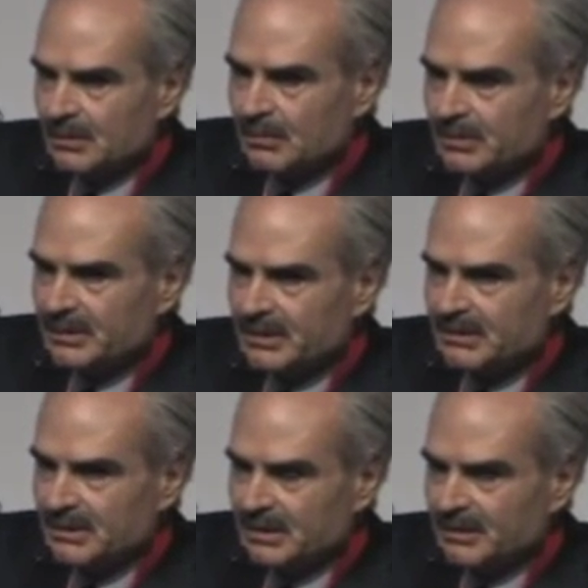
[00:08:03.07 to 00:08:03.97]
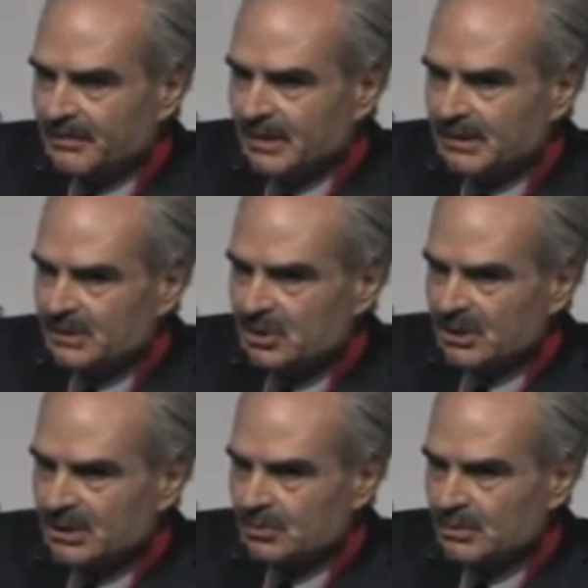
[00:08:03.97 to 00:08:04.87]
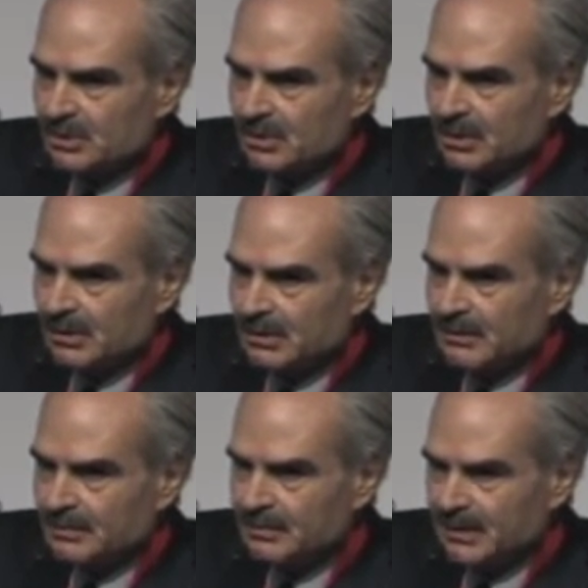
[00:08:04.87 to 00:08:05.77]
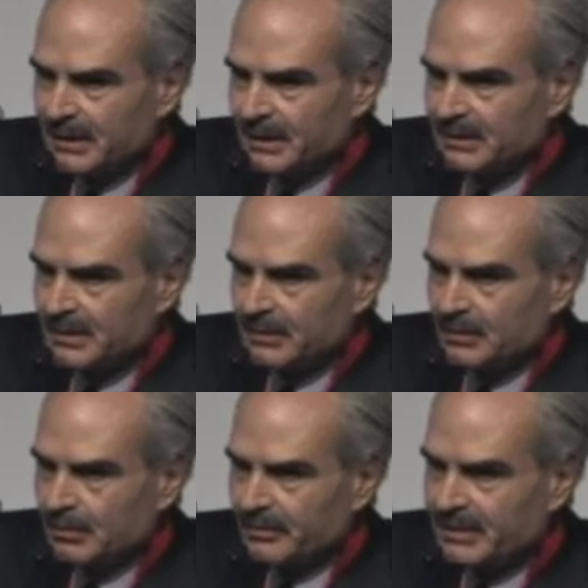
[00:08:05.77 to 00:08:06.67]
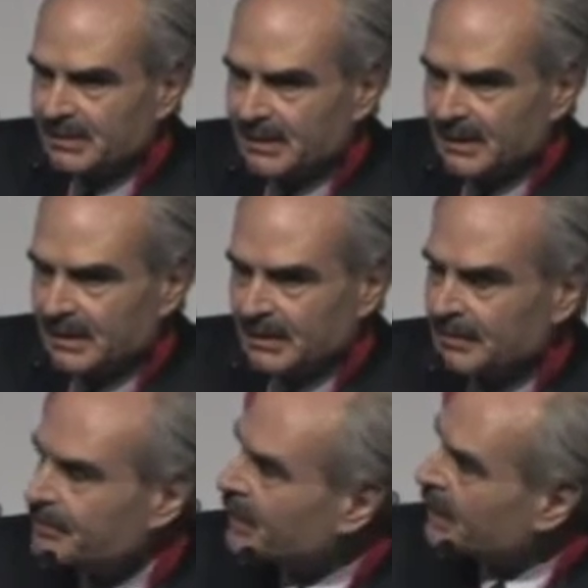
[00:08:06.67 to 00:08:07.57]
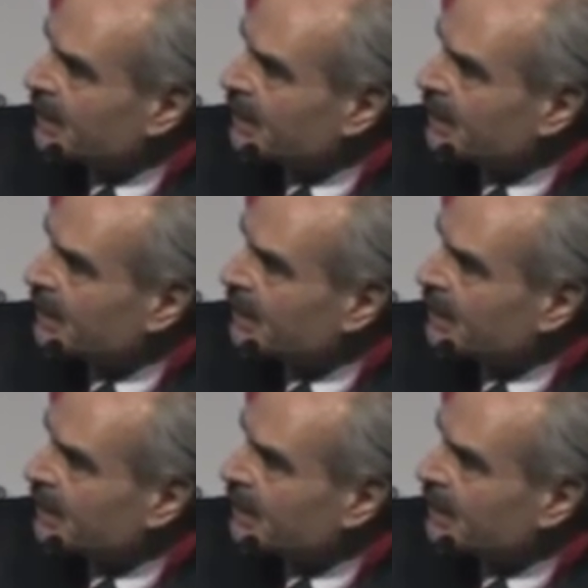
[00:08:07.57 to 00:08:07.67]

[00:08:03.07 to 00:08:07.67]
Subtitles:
there was a significant change which got greater over time.